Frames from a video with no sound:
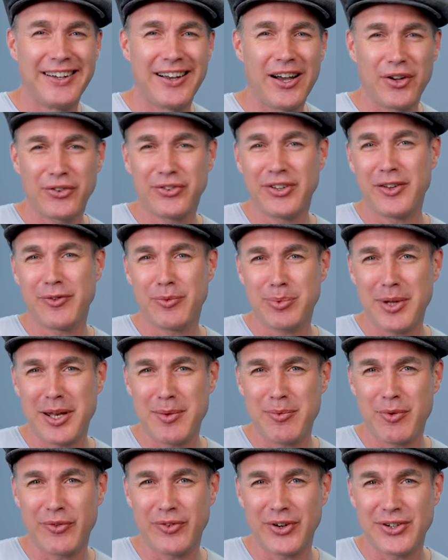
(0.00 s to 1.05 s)
I'll see you for plenty
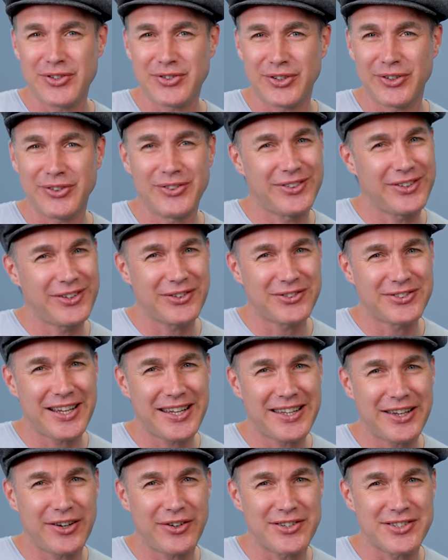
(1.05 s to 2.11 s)
more very soon. You'll
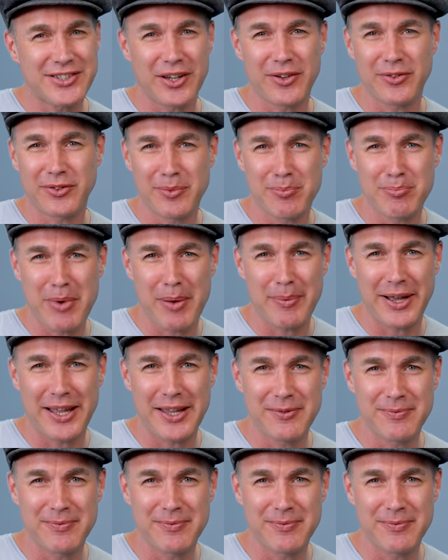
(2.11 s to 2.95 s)
take care of yourselves. Bye-bye.